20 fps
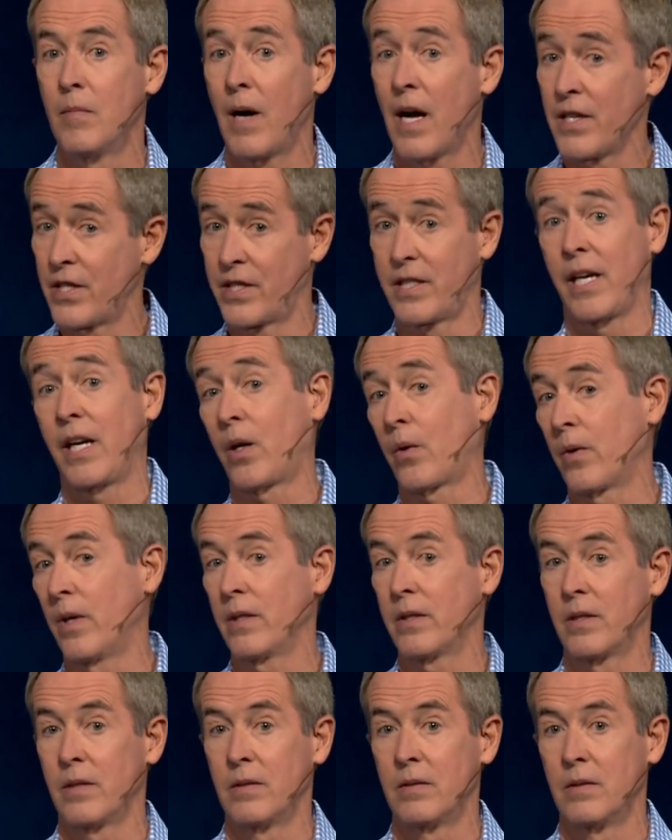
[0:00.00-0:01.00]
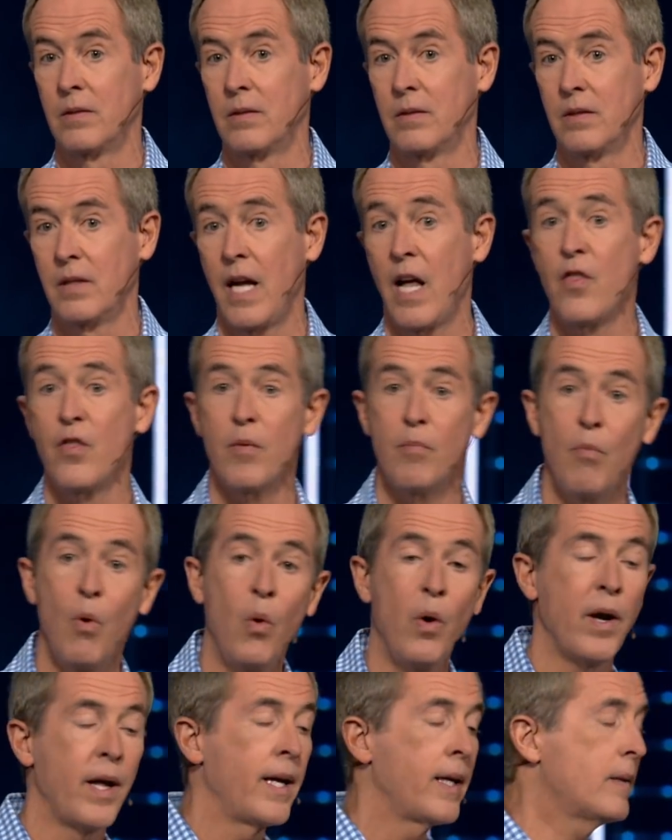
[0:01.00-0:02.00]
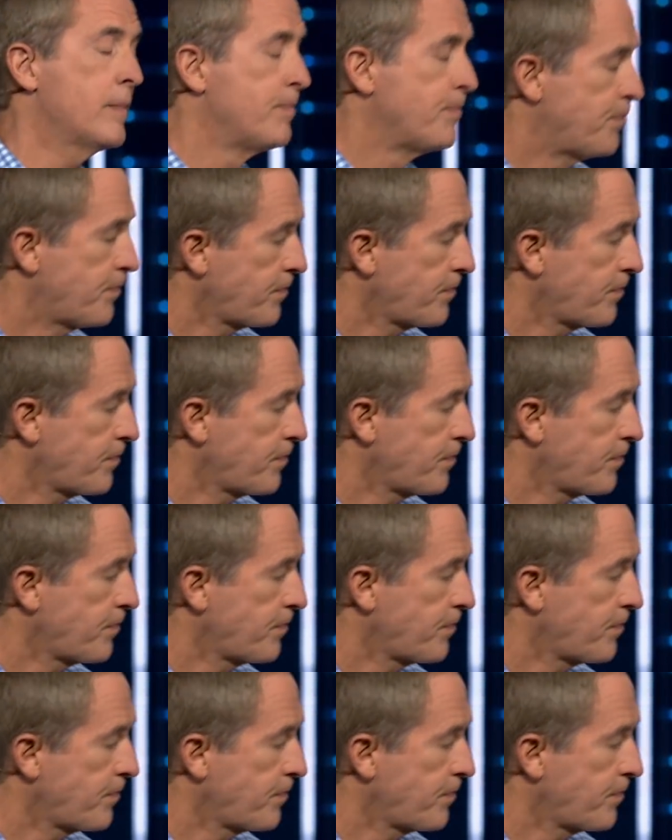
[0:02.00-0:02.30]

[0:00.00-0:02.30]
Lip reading: a secret. In the morning,